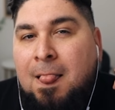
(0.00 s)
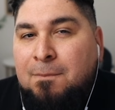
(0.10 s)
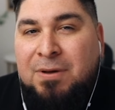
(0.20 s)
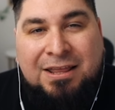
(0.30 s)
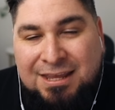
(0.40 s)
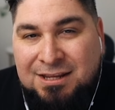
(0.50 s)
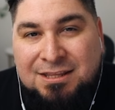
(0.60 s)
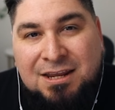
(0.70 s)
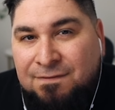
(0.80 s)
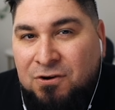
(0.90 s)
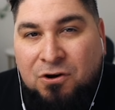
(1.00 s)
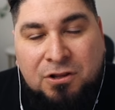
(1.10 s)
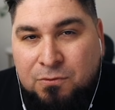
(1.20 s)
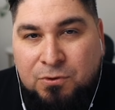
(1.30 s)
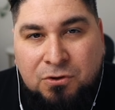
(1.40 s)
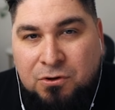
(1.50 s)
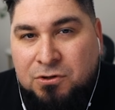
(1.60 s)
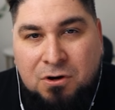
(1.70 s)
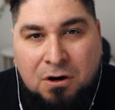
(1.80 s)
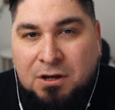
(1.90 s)
But at the end of the day, if you're clear with who you're
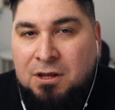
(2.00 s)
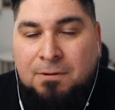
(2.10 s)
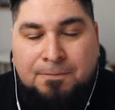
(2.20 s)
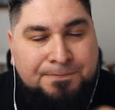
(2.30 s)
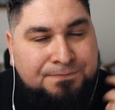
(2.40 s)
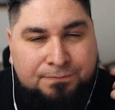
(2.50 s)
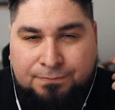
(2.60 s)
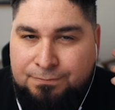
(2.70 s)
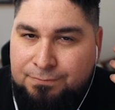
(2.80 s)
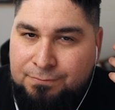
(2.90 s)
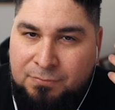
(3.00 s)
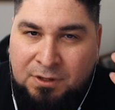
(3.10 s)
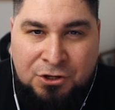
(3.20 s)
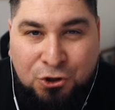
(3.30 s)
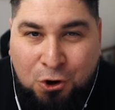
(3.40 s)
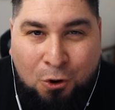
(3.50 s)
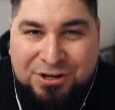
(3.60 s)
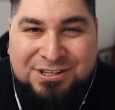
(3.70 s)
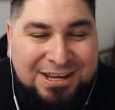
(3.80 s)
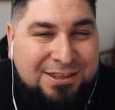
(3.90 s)
targeting, you're going
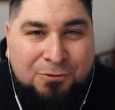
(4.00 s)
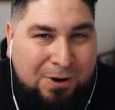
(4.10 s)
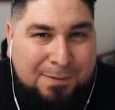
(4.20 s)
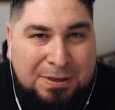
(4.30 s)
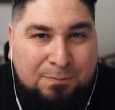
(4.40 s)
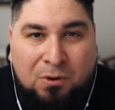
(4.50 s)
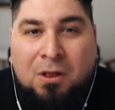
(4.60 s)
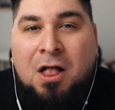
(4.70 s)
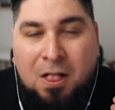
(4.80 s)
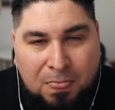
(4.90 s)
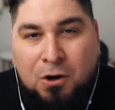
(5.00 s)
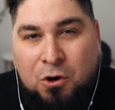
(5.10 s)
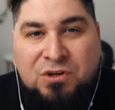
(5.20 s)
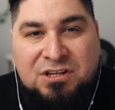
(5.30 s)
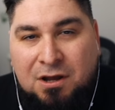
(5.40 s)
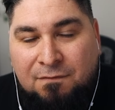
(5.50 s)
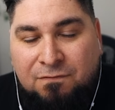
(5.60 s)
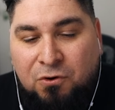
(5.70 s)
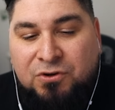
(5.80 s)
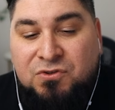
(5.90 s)
to hit the right people. They're going to come
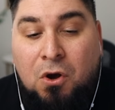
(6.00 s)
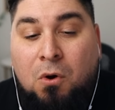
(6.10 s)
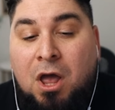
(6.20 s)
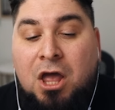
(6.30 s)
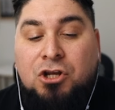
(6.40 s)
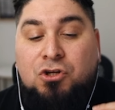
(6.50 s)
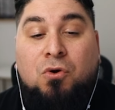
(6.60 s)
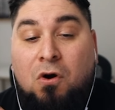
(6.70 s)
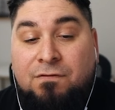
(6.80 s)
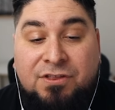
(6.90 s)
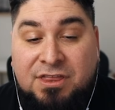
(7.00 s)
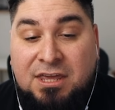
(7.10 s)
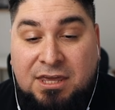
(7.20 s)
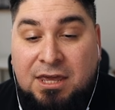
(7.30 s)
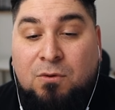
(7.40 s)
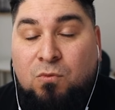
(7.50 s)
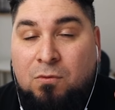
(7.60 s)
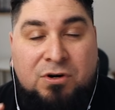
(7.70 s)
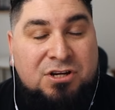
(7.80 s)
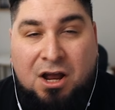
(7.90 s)
forth. So don't overthink it when
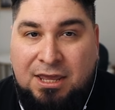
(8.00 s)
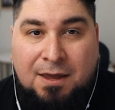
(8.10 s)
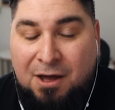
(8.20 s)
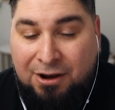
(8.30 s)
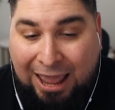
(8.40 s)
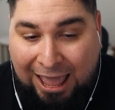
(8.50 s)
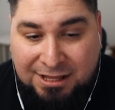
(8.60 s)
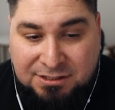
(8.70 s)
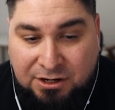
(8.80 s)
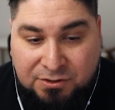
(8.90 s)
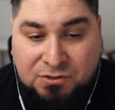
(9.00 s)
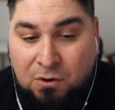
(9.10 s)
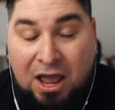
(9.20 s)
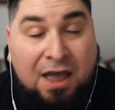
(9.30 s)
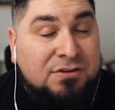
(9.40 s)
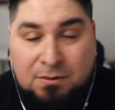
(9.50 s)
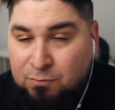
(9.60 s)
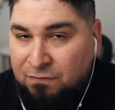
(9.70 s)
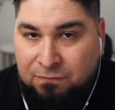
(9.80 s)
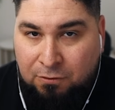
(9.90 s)
we're talking about ads here. And so I have a
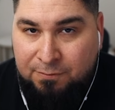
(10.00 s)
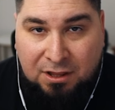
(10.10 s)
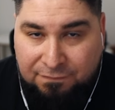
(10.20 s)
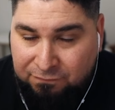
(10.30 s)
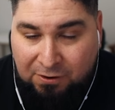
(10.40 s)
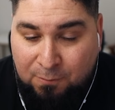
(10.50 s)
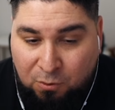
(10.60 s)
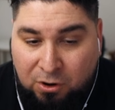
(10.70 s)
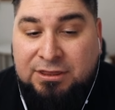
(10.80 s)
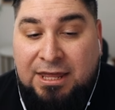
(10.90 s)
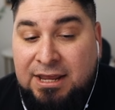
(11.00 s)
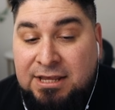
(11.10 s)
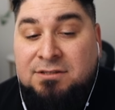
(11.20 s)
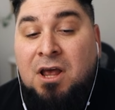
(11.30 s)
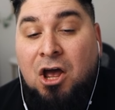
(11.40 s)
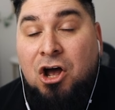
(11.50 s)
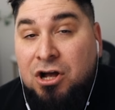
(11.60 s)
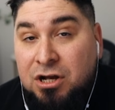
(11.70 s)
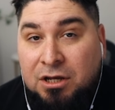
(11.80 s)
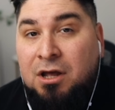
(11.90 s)
simple formula framework that is
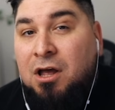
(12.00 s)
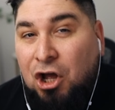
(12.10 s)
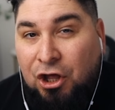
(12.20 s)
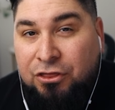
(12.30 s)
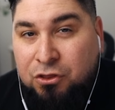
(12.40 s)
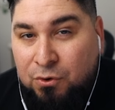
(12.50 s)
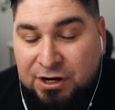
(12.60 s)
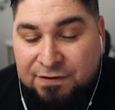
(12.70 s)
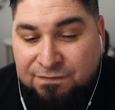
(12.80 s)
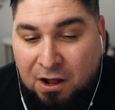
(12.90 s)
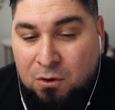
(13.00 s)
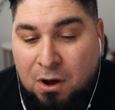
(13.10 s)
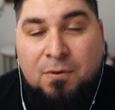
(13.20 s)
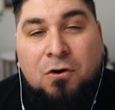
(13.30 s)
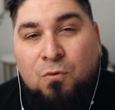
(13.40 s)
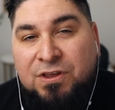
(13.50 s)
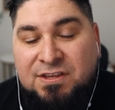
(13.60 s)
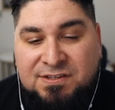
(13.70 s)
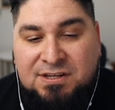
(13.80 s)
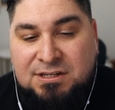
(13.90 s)
hook, authority, follow up with
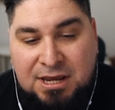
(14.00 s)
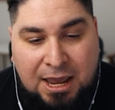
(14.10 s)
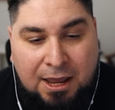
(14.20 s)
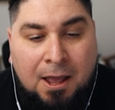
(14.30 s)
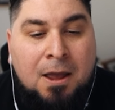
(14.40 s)
a CTA.